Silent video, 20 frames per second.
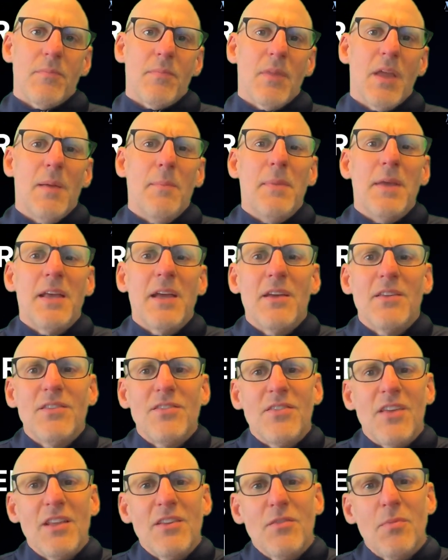And
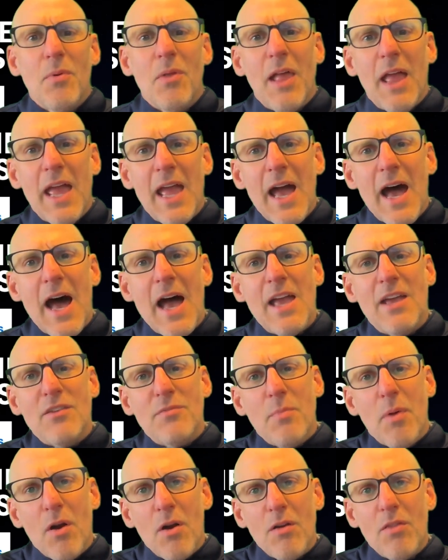because Sensible AI is
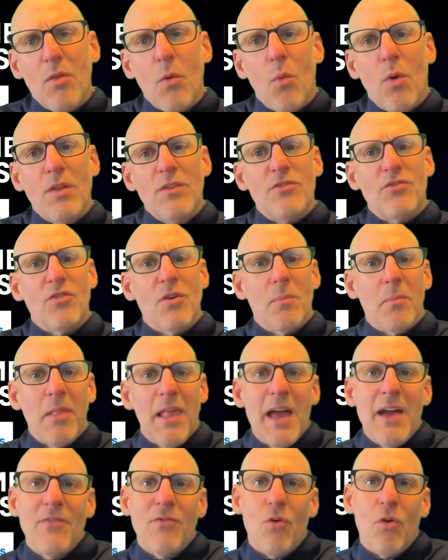part of the OneStream
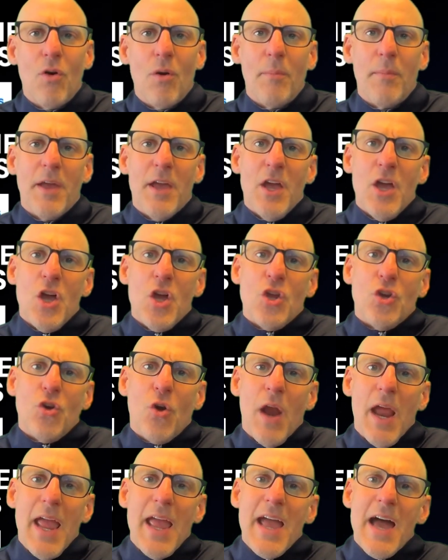platform,
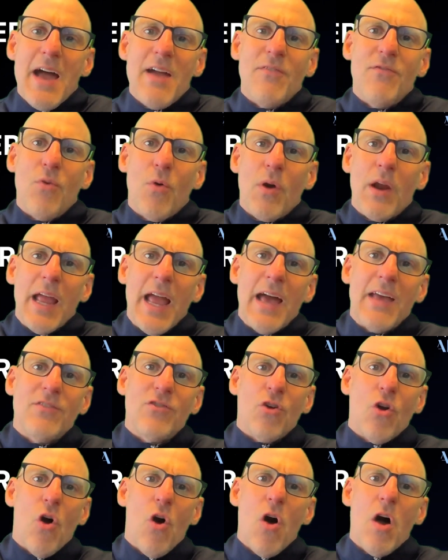your AI
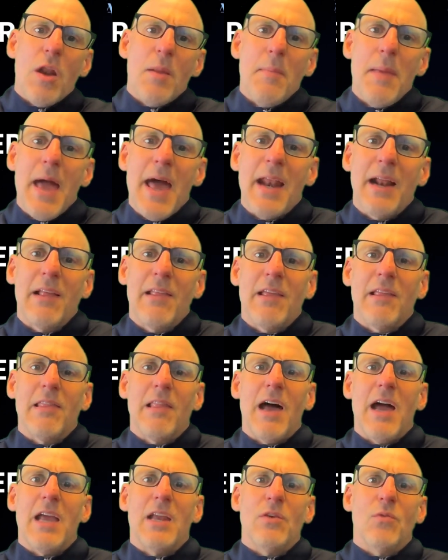forecasts are automatically
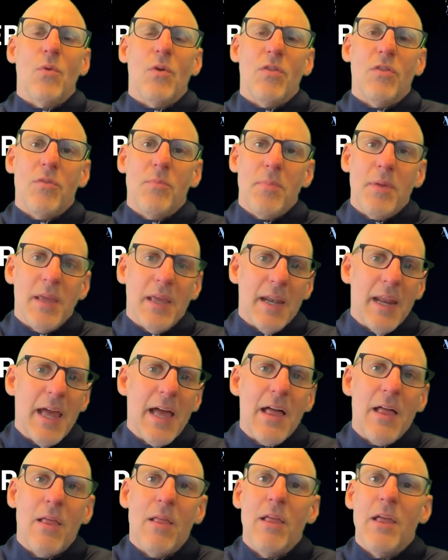aligned with
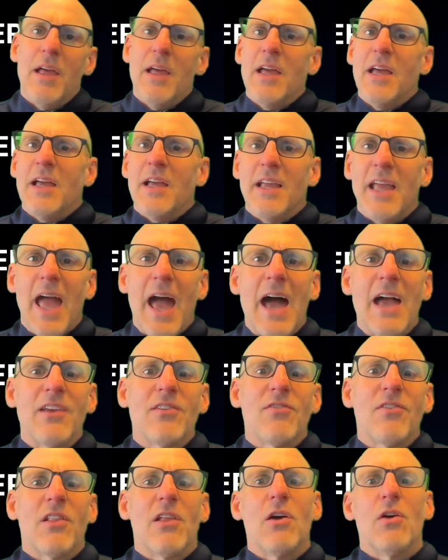P&L, cash
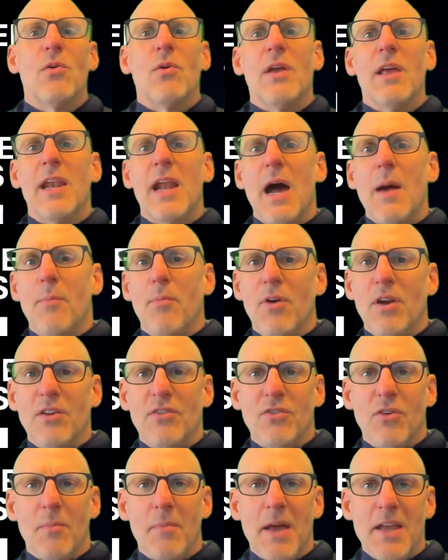flow, and
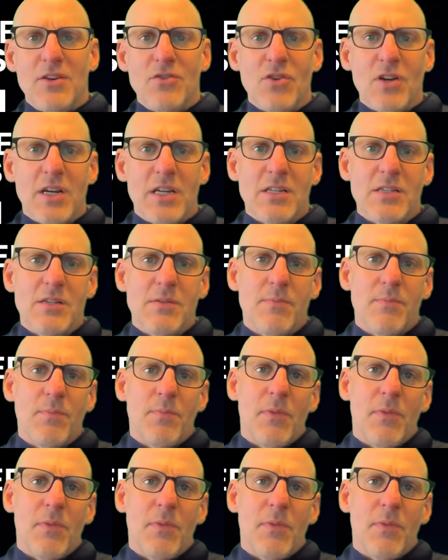operational metrics.